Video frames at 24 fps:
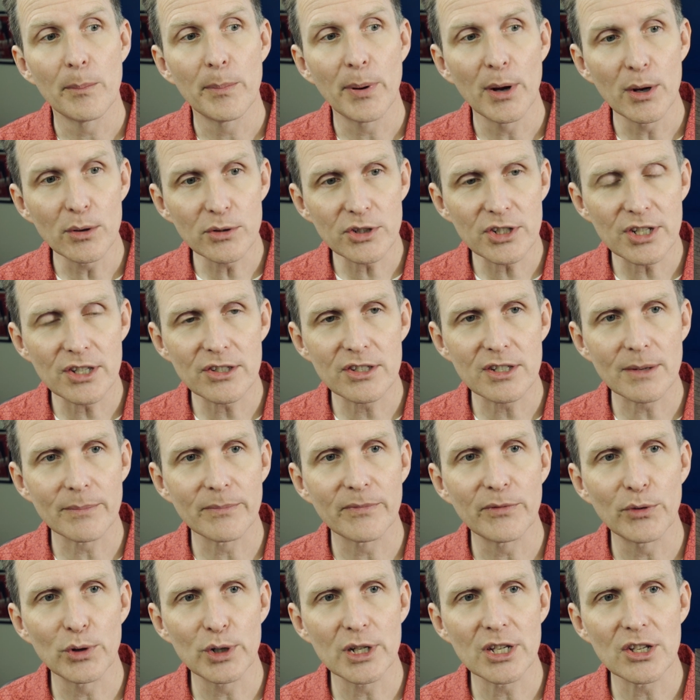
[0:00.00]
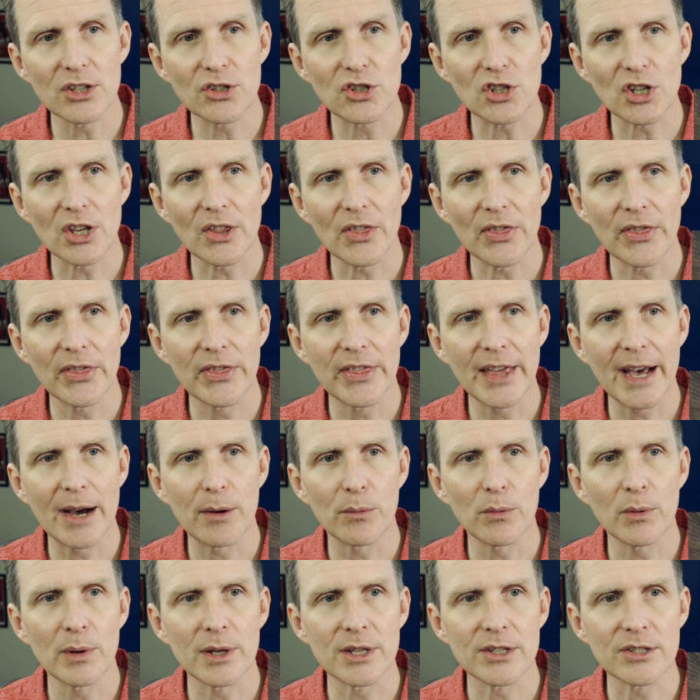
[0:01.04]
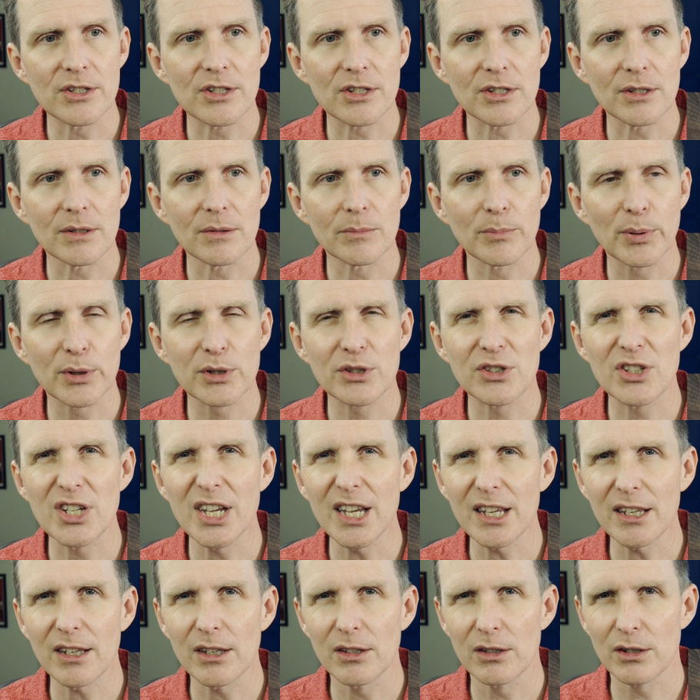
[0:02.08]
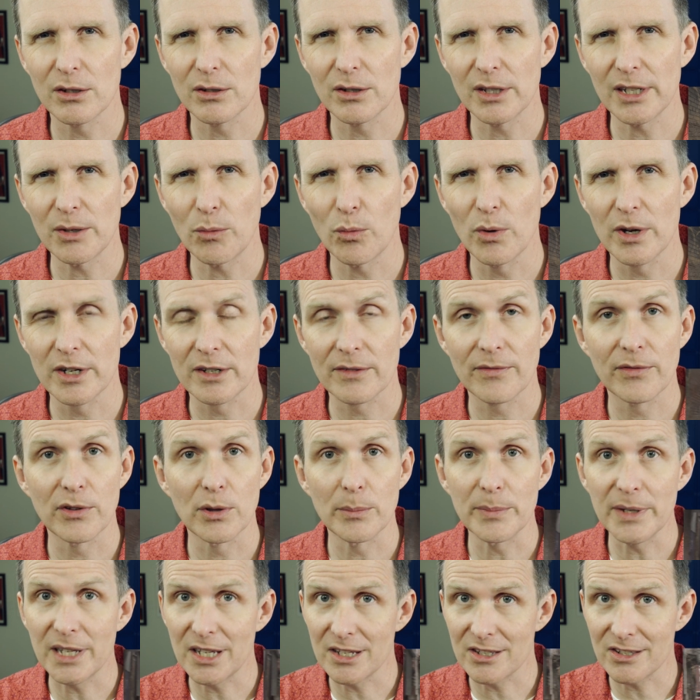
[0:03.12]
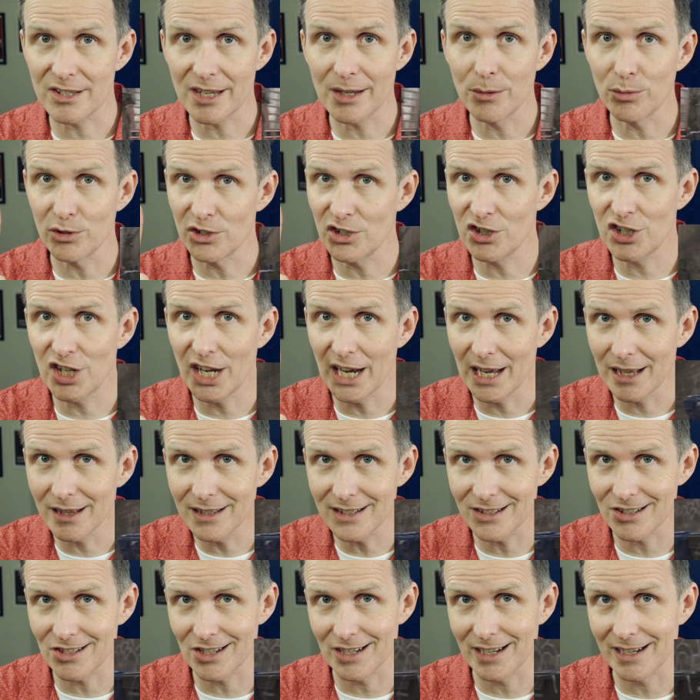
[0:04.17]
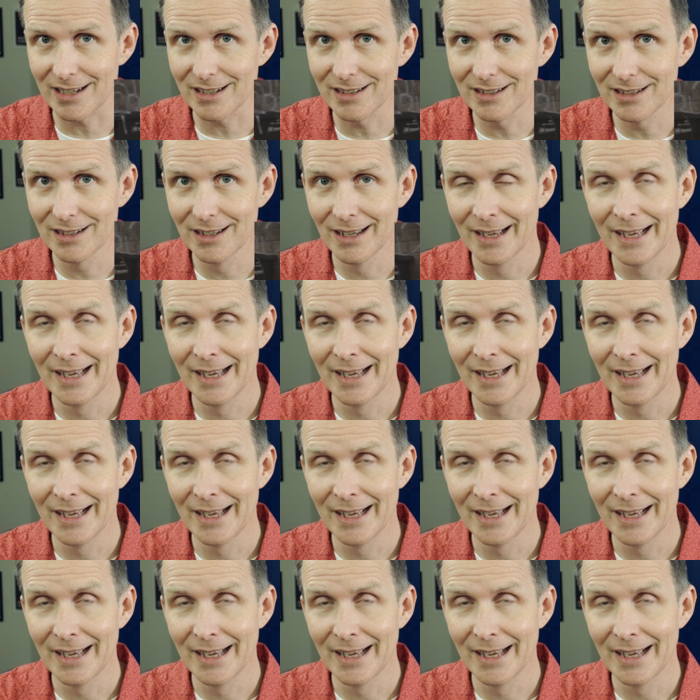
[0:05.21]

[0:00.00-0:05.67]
posted some footage that was particularly wonderful because it was challenging.